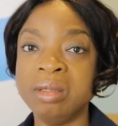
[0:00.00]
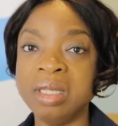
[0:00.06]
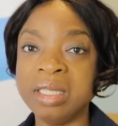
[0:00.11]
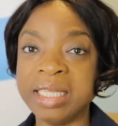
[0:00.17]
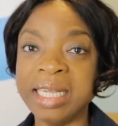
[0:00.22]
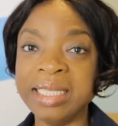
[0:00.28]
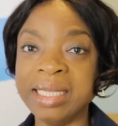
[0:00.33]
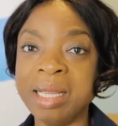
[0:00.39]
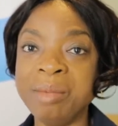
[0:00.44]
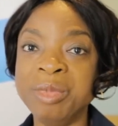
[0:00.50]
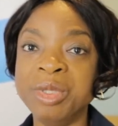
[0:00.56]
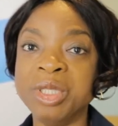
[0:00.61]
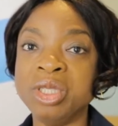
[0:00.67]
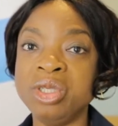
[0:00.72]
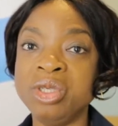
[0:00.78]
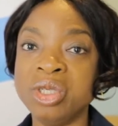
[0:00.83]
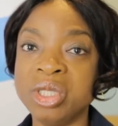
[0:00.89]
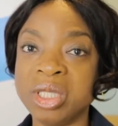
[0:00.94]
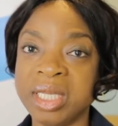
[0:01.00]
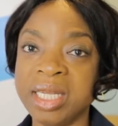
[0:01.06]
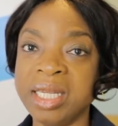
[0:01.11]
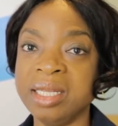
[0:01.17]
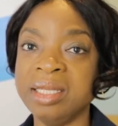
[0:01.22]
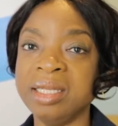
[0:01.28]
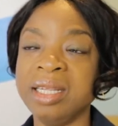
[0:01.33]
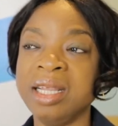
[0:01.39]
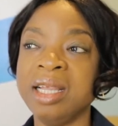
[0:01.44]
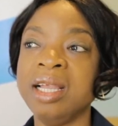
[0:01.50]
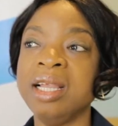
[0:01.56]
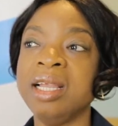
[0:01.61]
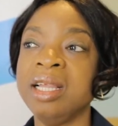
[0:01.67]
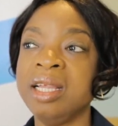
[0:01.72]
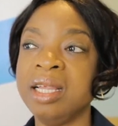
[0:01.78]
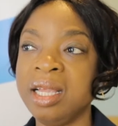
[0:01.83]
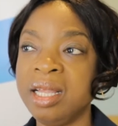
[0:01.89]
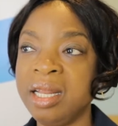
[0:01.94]
Testem is using,
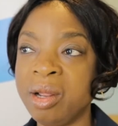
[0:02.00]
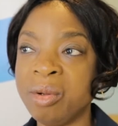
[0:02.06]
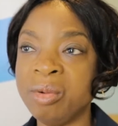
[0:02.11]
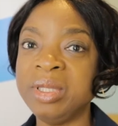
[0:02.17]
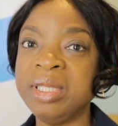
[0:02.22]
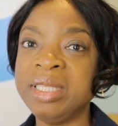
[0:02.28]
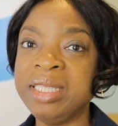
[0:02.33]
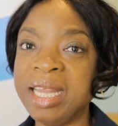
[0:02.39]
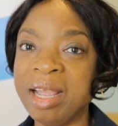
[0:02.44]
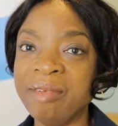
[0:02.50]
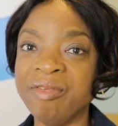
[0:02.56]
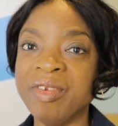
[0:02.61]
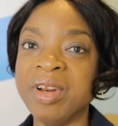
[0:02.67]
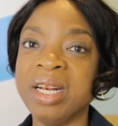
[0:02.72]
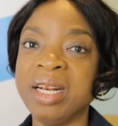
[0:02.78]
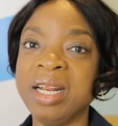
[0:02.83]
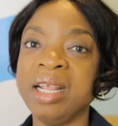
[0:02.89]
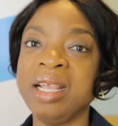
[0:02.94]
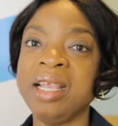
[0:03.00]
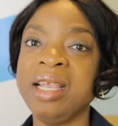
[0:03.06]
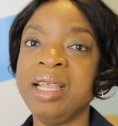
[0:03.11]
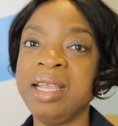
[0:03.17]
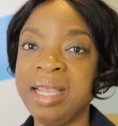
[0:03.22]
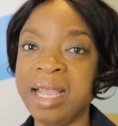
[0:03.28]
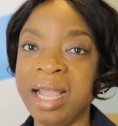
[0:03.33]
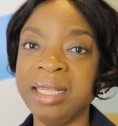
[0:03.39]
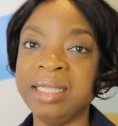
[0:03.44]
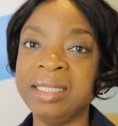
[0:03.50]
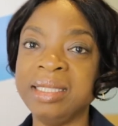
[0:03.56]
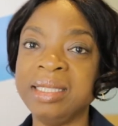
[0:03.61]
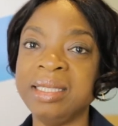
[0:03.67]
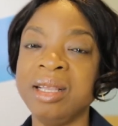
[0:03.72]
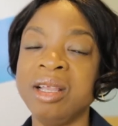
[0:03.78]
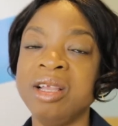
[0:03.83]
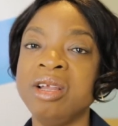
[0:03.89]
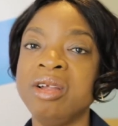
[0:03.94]
they will definitely get